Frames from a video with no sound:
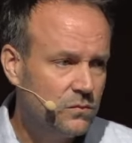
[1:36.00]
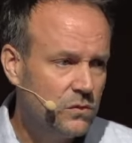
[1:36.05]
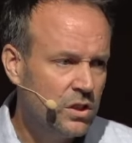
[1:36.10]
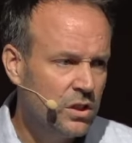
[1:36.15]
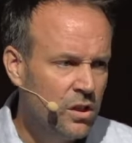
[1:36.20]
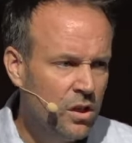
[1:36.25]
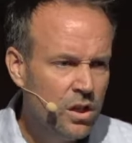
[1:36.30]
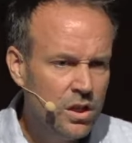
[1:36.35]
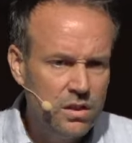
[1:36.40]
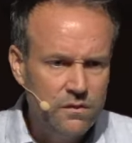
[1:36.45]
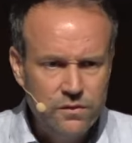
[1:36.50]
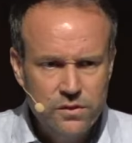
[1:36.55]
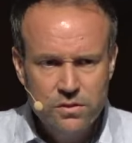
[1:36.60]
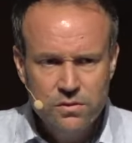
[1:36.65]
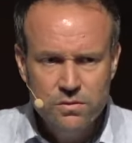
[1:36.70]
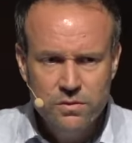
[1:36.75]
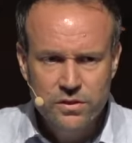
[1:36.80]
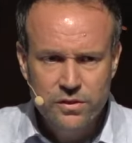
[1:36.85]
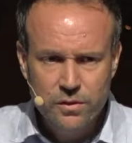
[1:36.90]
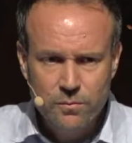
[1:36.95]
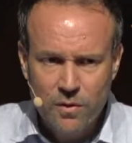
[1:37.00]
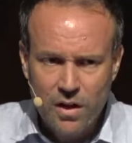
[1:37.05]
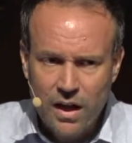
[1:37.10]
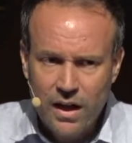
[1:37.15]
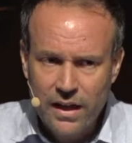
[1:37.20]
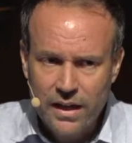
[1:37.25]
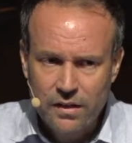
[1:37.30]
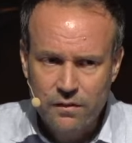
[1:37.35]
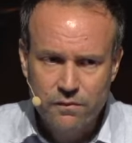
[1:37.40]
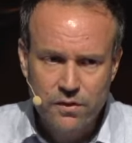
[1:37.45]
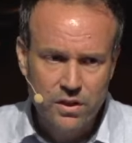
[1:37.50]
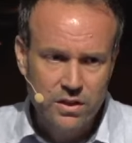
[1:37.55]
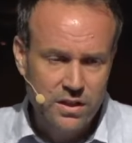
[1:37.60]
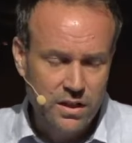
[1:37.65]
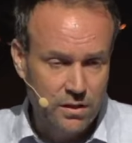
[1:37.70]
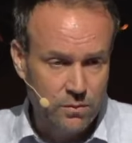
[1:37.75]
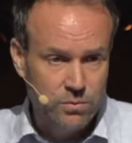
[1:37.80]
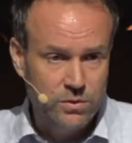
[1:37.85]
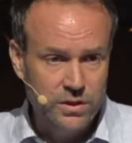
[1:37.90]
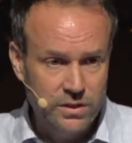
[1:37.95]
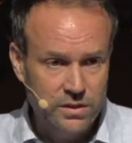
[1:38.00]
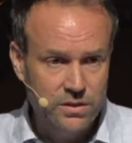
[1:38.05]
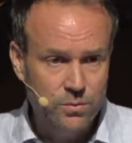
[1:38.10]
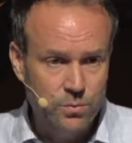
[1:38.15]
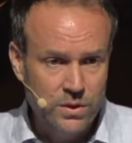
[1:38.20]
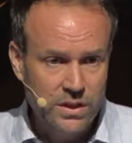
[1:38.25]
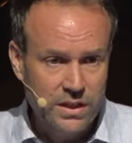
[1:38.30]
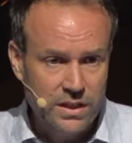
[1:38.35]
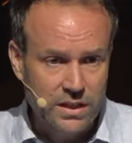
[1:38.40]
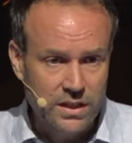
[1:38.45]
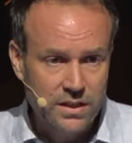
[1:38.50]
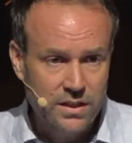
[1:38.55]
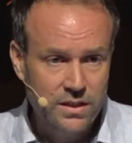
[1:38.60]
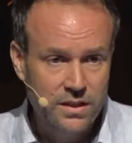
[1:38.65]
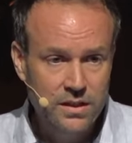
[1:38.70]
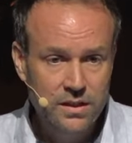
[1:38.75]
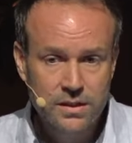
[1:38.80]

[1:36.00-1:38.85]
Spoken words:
You know, like if you in your mind felt like you had a really good week,